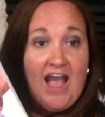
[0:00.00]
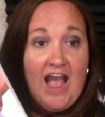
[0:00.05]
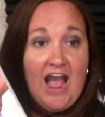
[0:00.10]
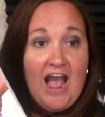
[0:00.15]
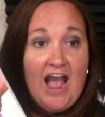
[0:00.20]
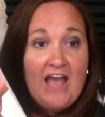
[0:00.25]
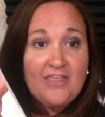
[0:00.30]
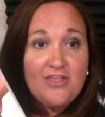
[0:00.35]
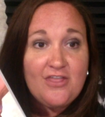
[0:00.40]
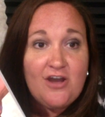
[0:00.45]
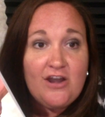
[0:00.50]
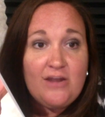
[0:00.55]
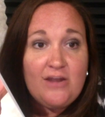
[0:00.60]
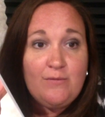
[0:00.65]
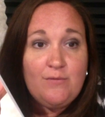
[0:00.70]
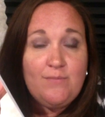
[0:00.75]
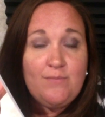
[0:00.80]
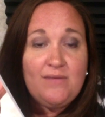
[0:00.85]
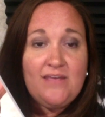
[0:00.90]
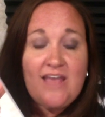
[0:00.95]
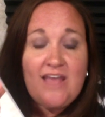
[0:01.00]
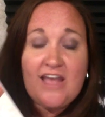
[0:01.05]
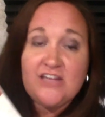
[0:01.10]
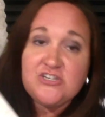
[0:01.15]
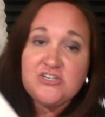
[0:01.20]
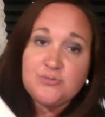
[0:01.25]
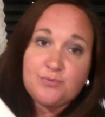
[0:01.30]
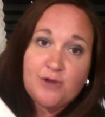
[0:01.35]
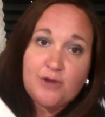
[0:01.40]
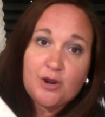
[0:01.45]
I thought it would be
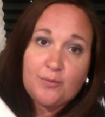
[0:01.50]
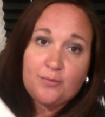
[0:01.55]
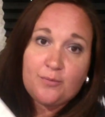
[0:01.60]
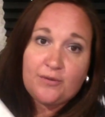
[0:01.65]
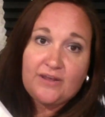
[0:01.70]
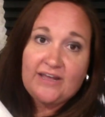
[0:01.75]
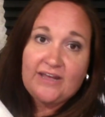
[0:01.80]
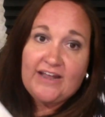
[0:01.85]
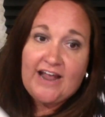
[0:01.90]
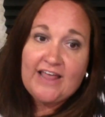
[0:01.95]
age appropriate.